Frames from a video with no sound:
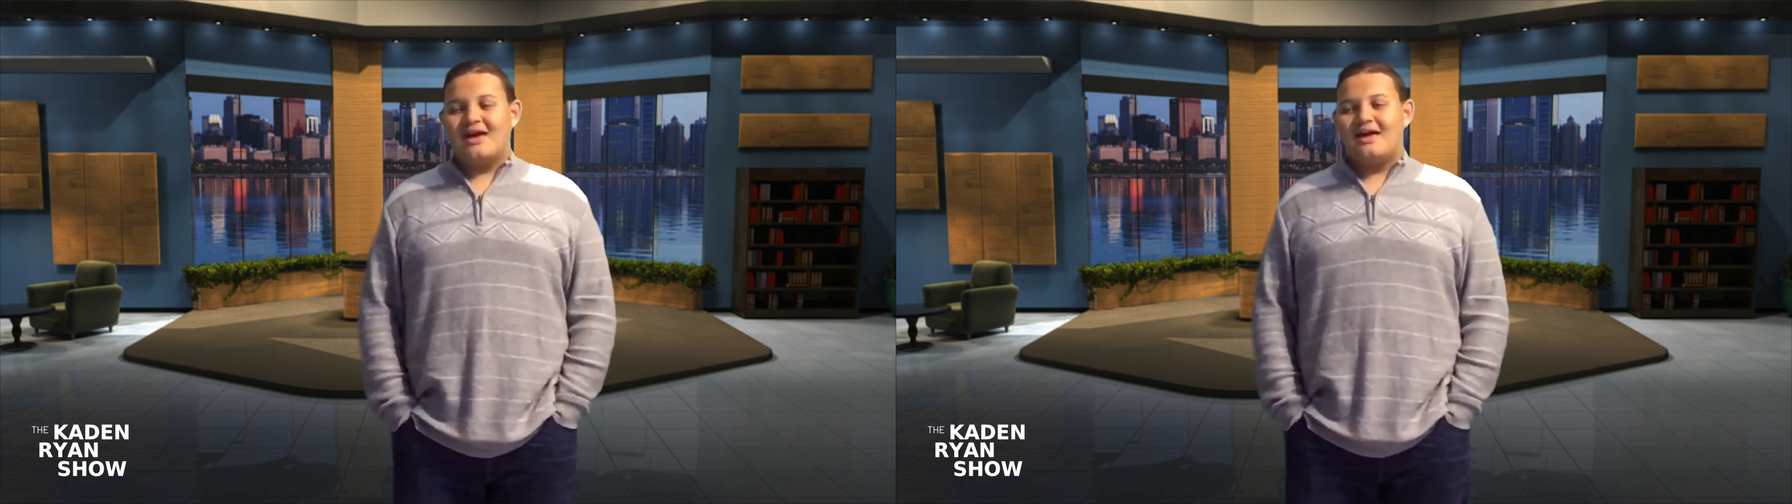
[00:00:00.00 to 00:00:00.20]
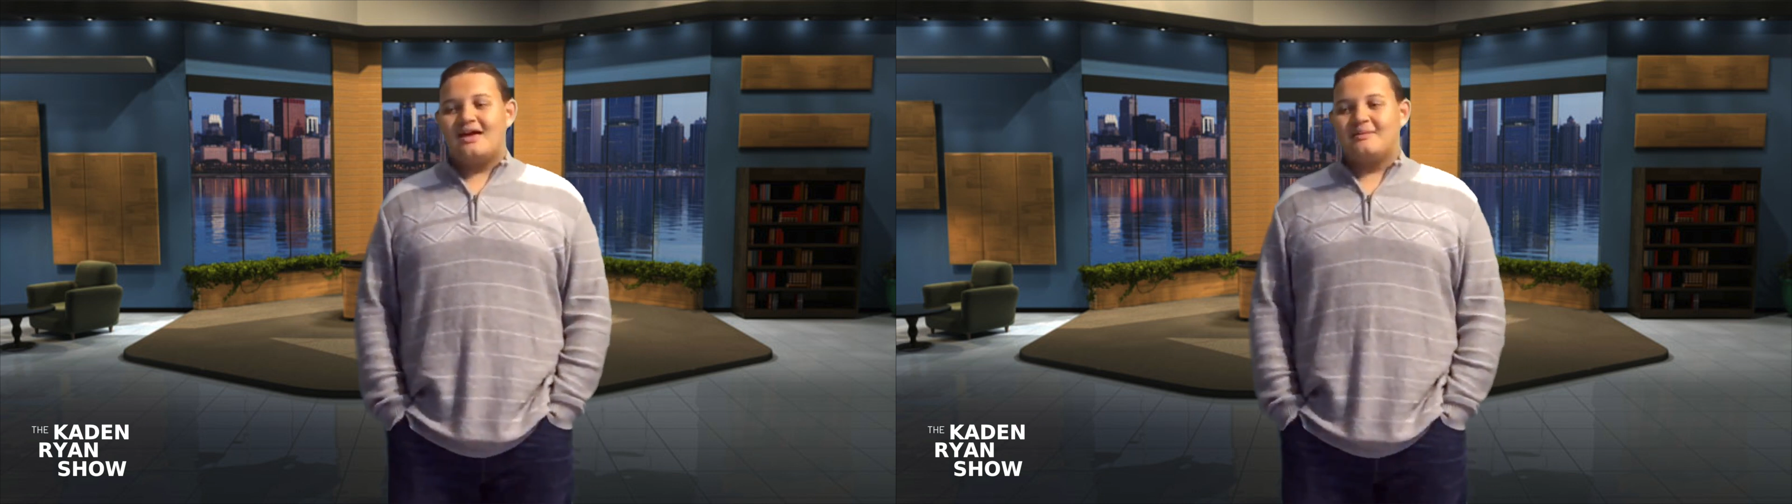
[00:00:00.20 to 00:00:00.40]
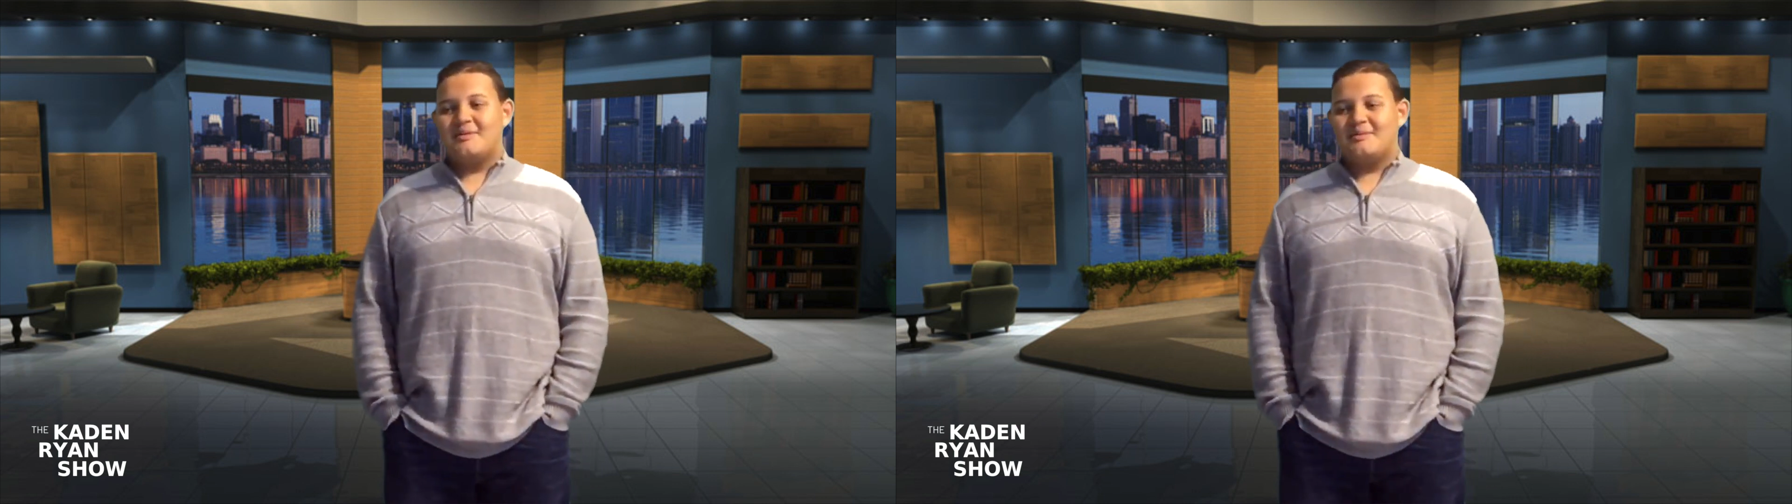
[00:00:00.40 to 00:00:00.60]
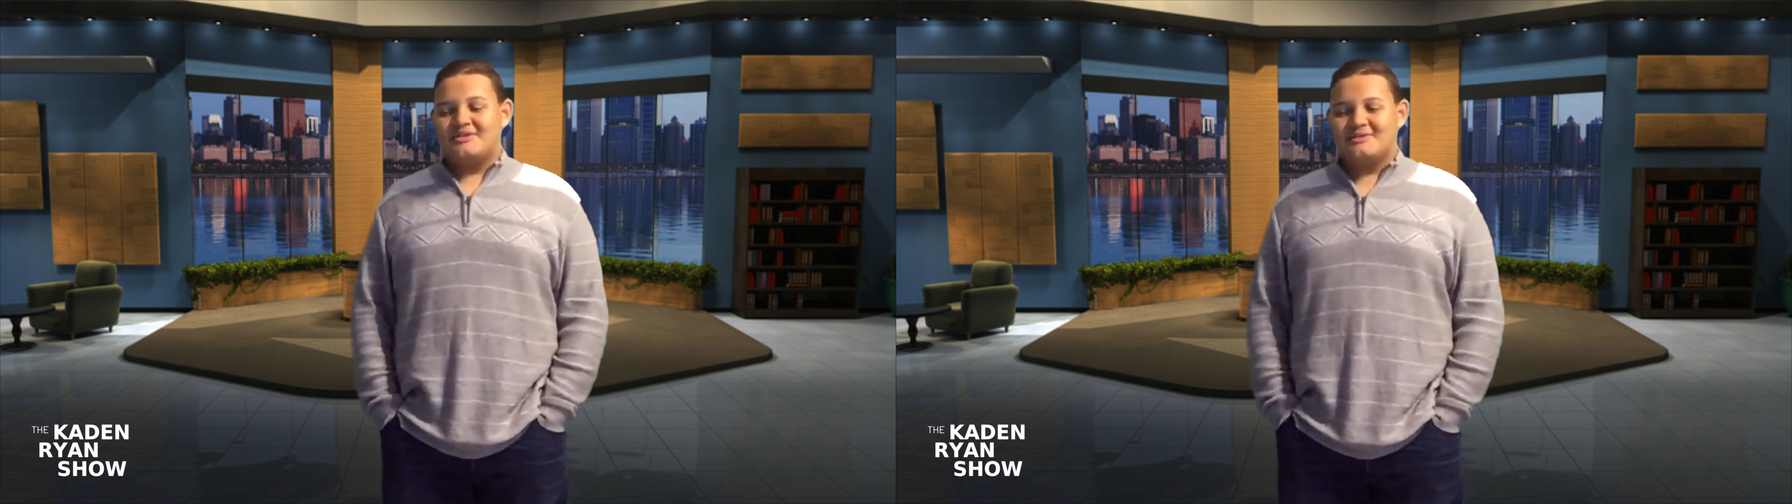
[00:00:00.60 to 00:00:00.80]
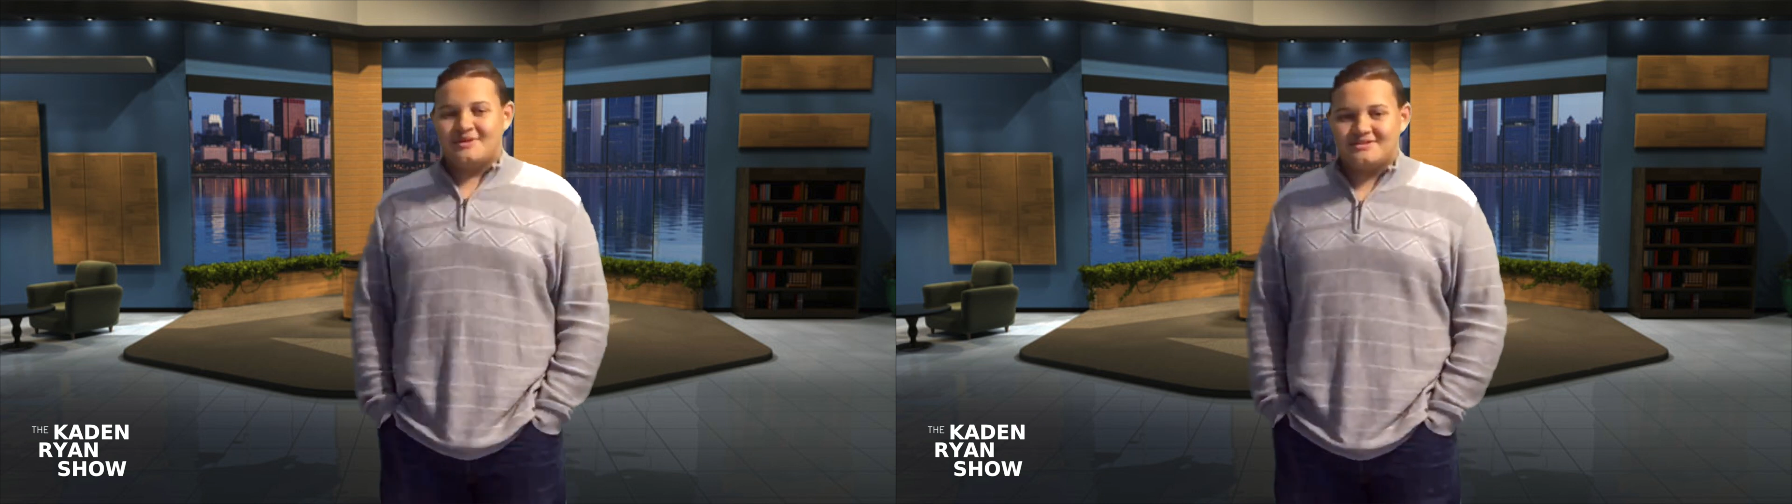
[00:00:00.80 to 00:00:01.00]
I am a
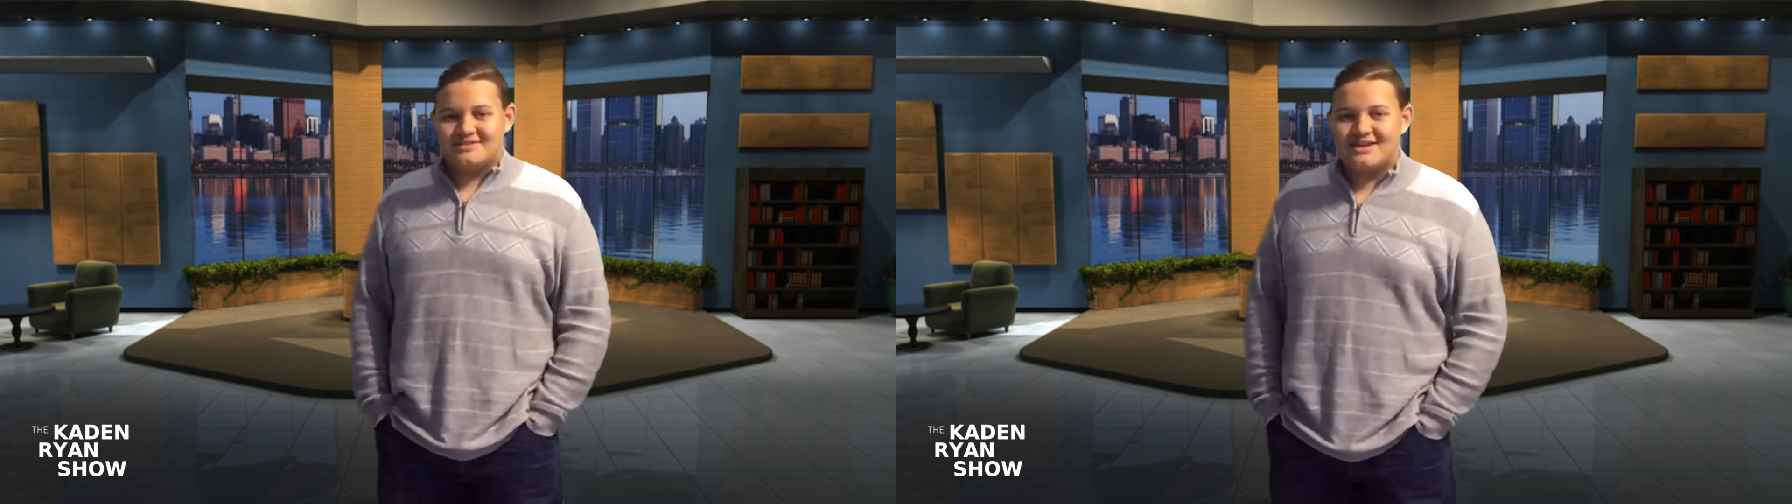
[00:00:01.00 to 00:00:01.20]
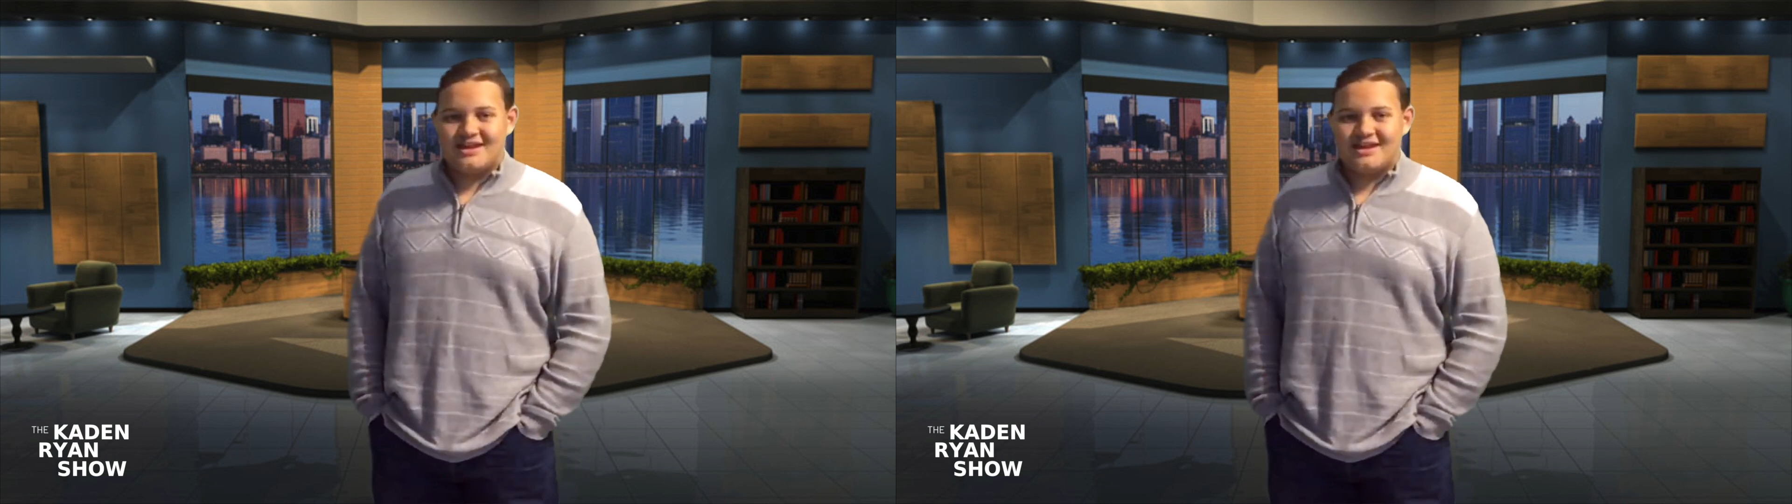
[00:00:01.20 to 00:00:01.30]
busy person